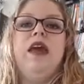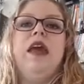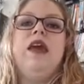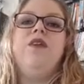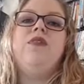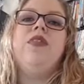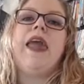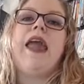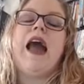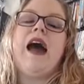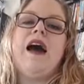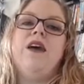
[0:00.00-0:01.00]
If
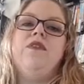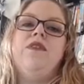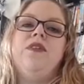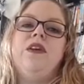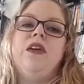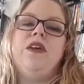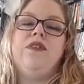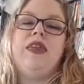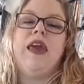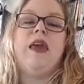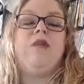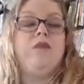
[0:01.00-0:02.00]

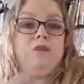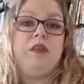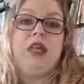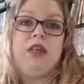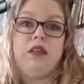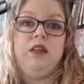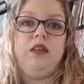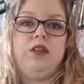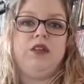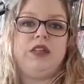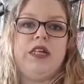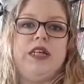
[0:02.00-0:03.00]
they, meaning
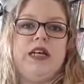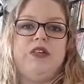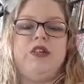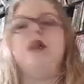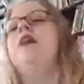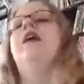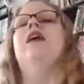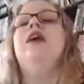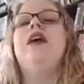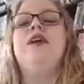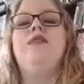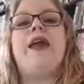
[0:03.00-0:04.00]
your teenager,
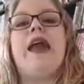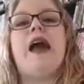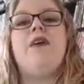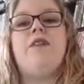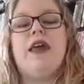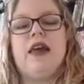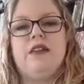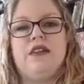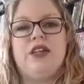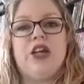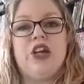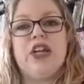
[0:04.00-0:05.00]
if they have that
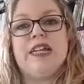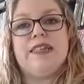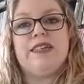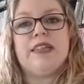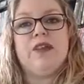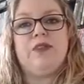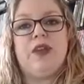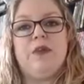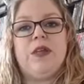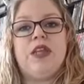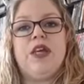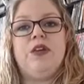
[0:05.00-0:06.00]
security and safety
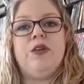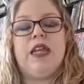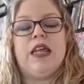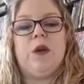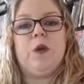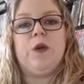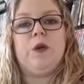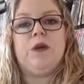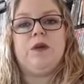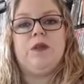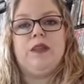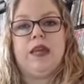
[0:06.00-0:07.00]
with you and they know
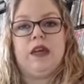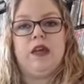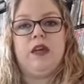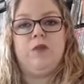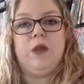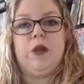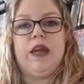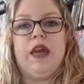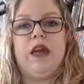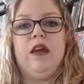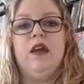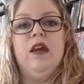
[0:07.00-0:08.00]
they can
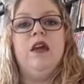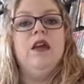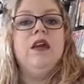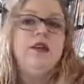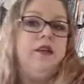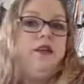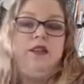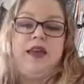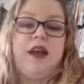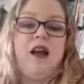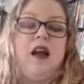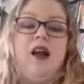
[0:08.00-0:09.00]
communicate, they
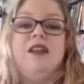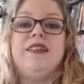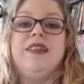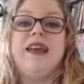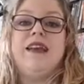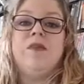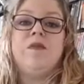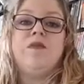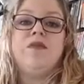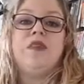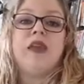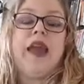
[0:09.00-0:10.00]
can call and say,
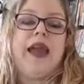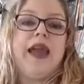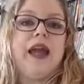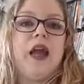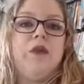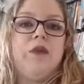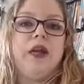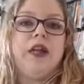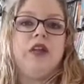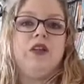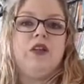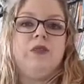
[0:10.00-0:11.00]
hey, I'm running
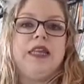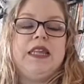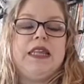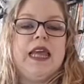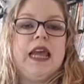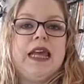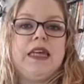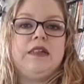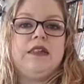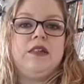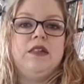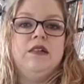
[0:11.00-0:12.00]
a little bit
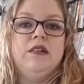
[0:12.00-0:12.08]
late,